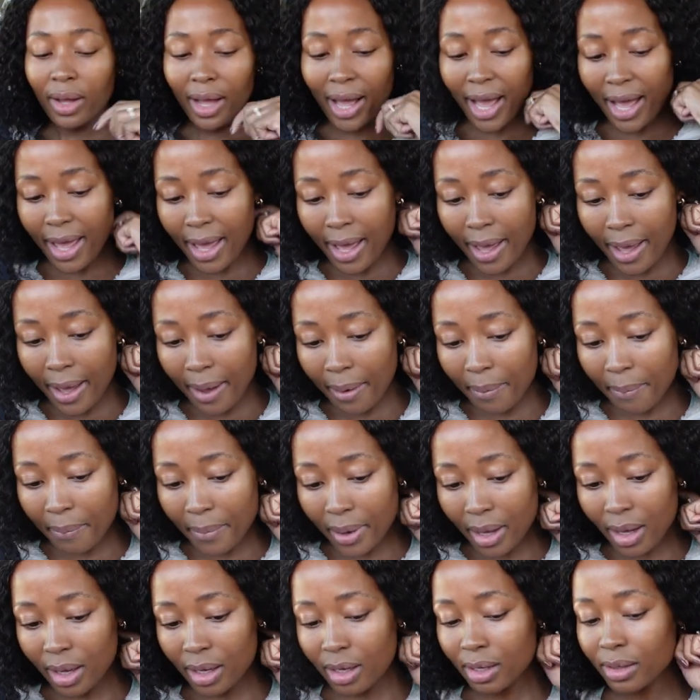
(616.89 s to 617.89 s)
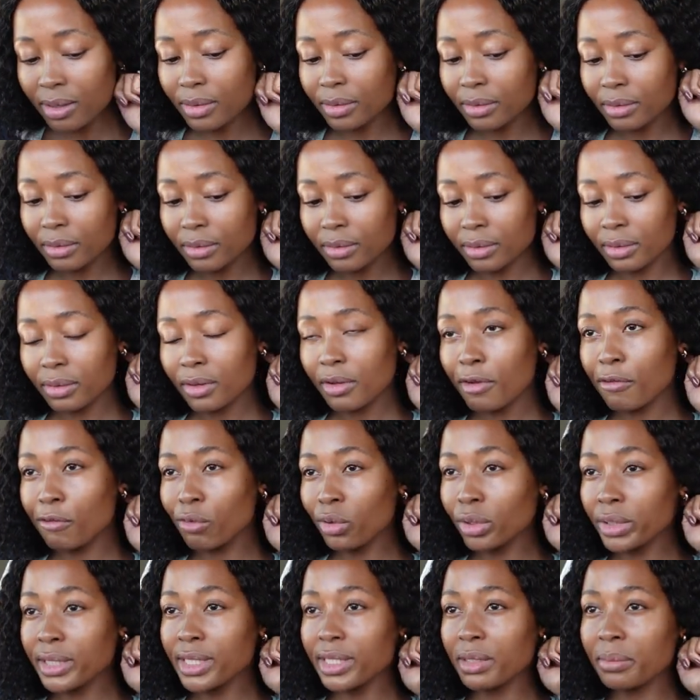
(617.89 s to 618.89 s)
I am
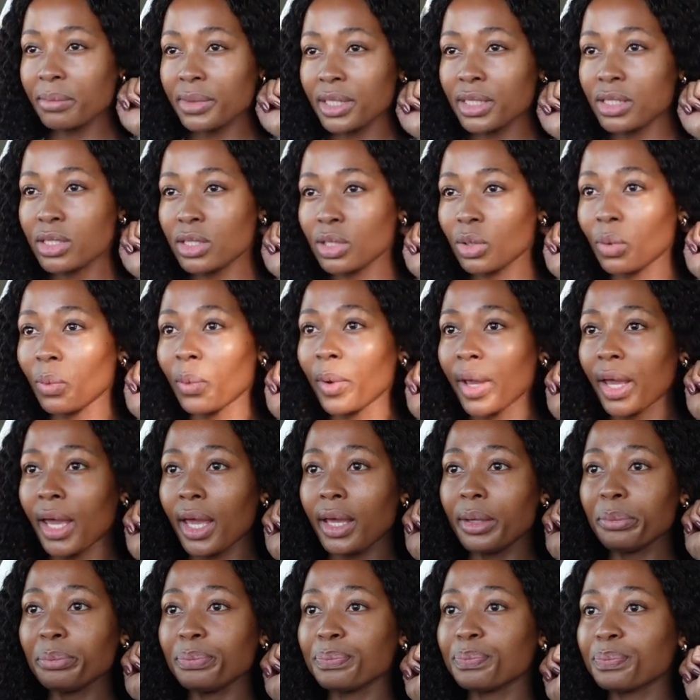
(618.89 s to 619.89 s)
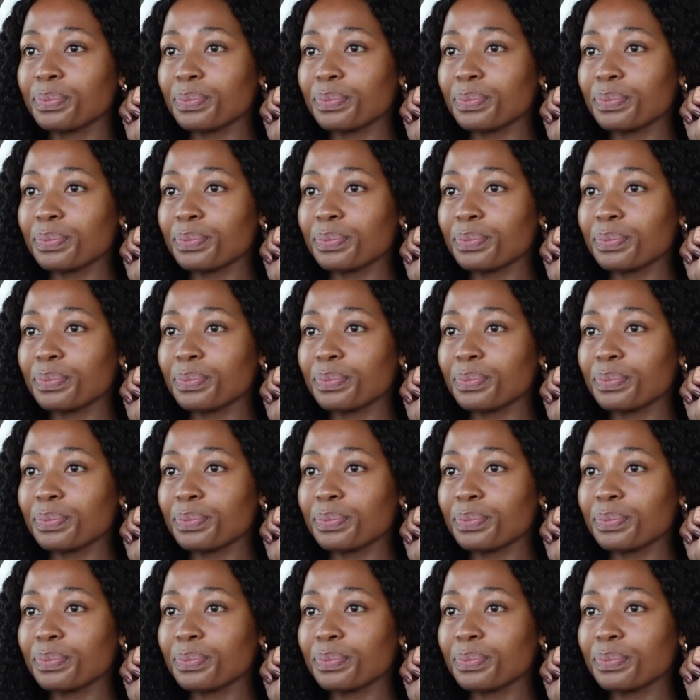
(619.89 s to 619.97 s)
14 minutes away.